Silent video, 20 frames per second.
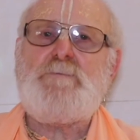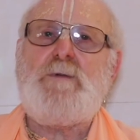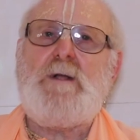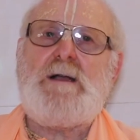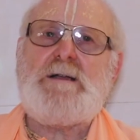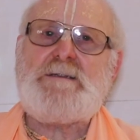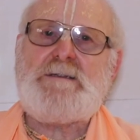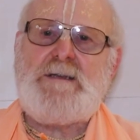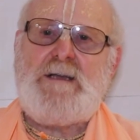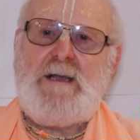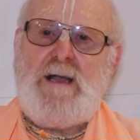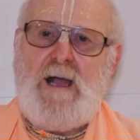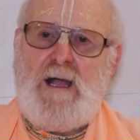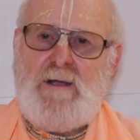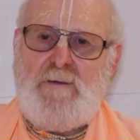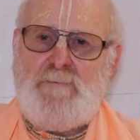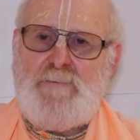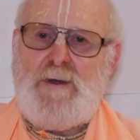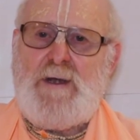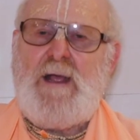blessing, I
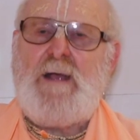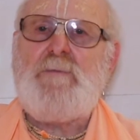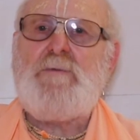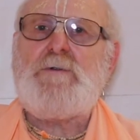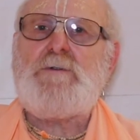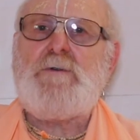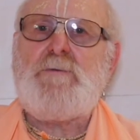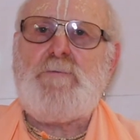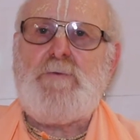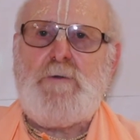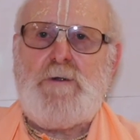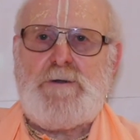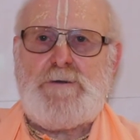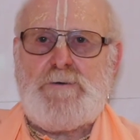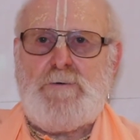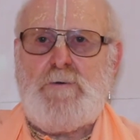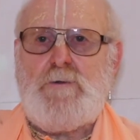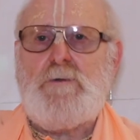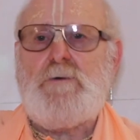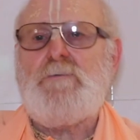have been able to
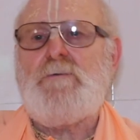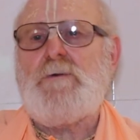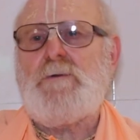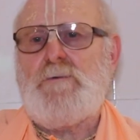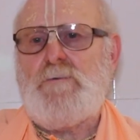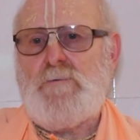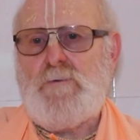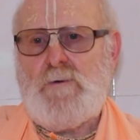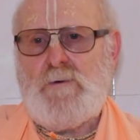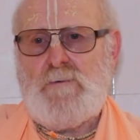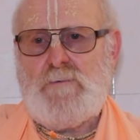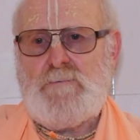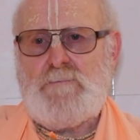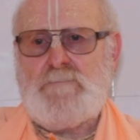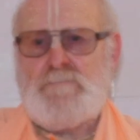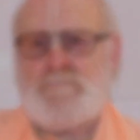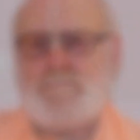preach all over the world.